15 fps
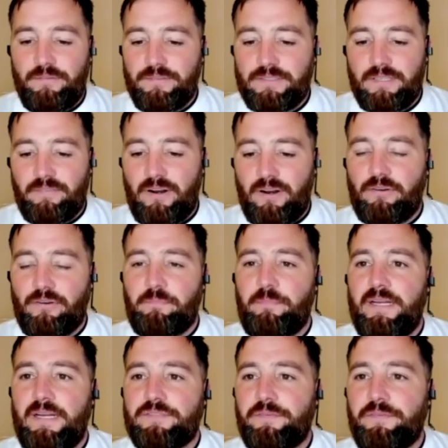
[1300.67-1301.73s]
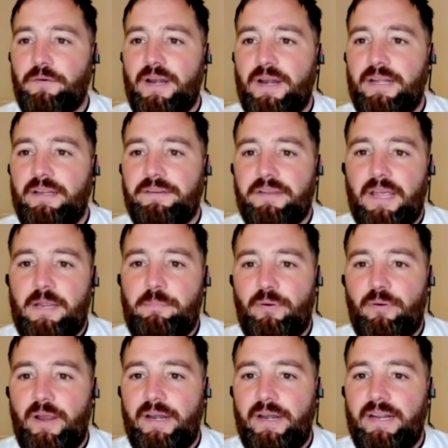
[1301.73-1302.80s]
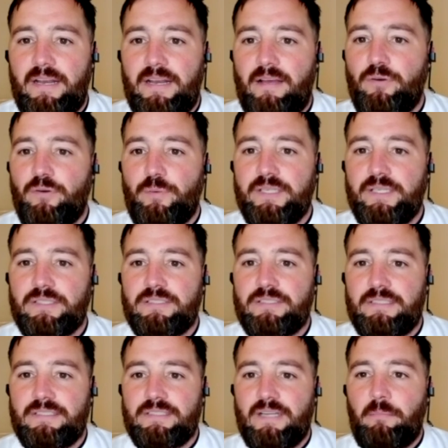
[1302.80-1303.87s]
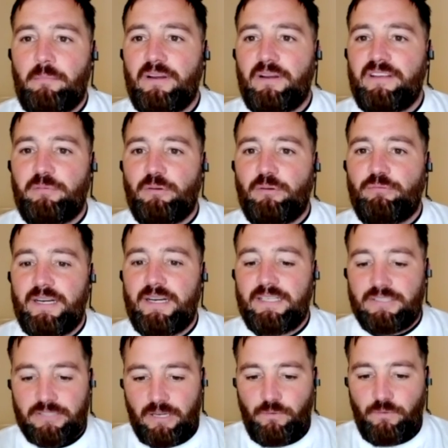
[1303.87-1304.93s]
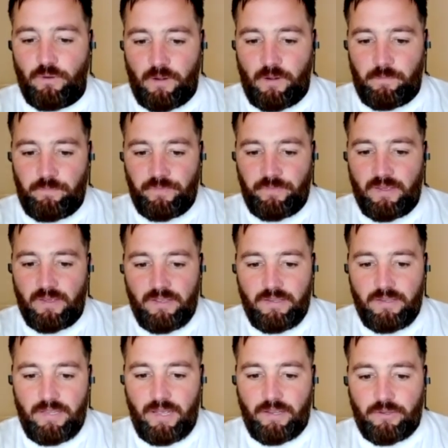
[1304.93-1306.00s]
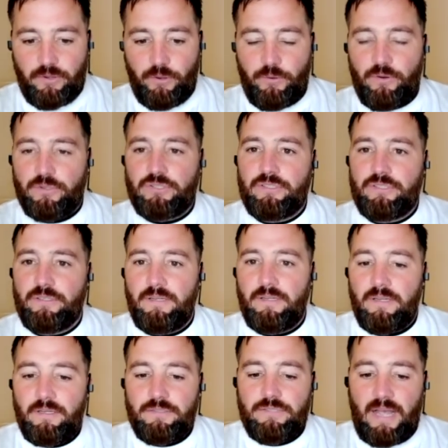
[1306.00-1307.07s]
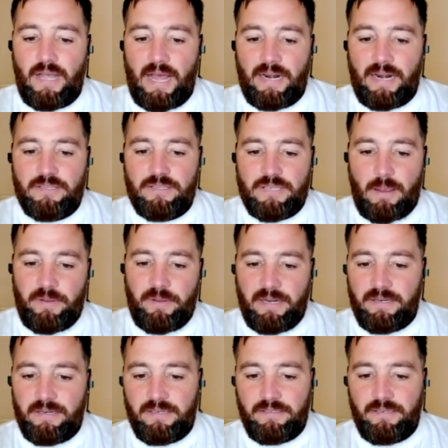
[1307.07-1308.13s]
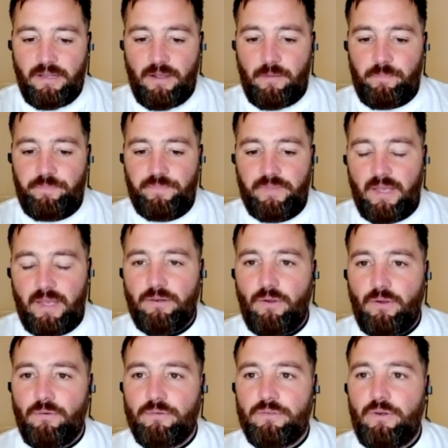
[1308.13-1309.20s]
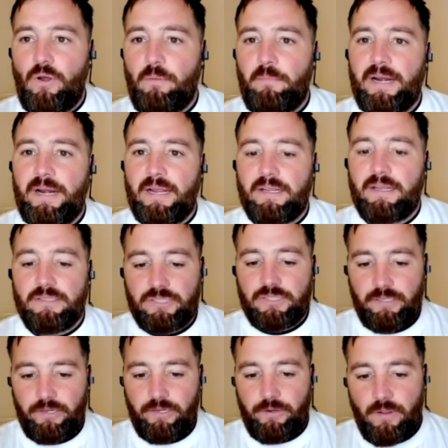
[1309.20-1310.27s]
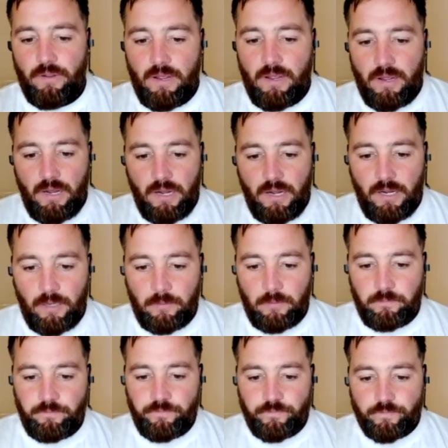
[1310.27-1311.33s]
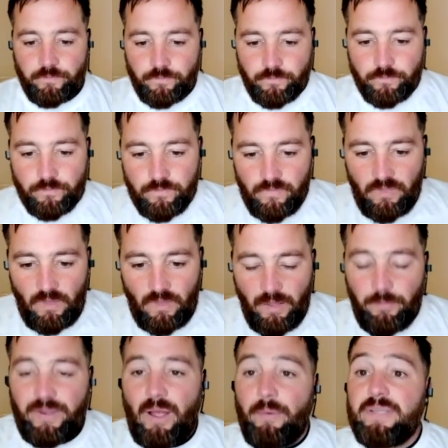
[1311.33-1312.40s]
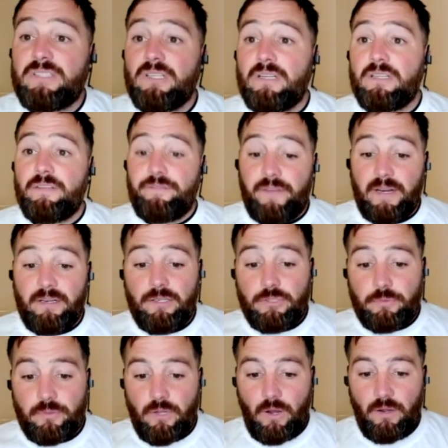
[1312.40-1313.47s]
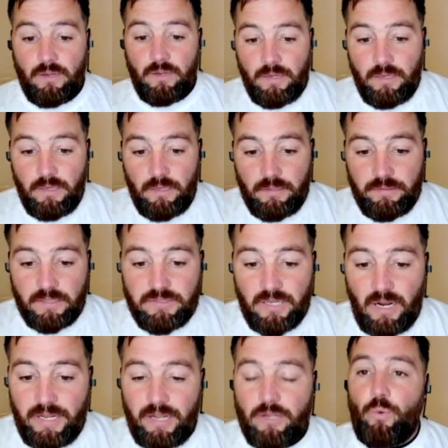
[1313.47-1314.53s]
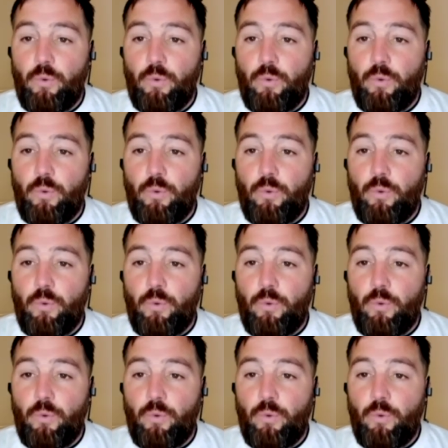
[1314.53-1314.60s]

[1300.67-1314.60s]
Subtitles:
700 minutes for any keeper at any level is unbelievable, really. So yeah, kudos to Anna Tamminen, and long may that continue. Then we go into the defenders. We've got Natalia